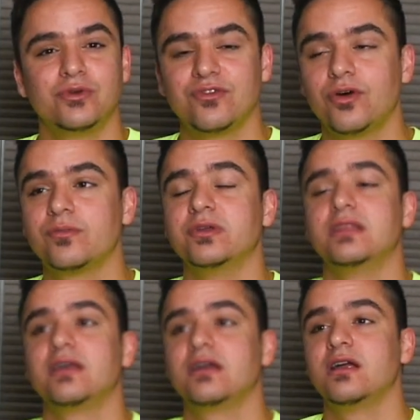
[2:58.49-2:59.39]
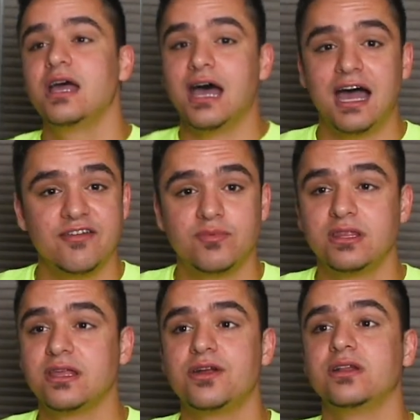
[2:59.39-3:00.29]
We've all been there. I've
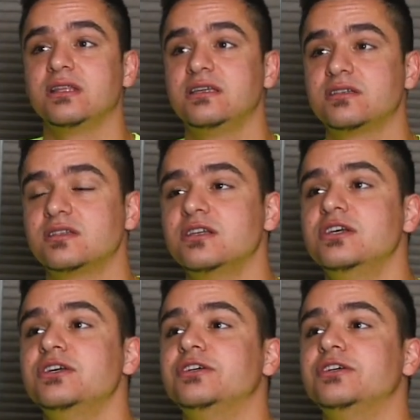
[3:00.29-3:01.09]
been there at least.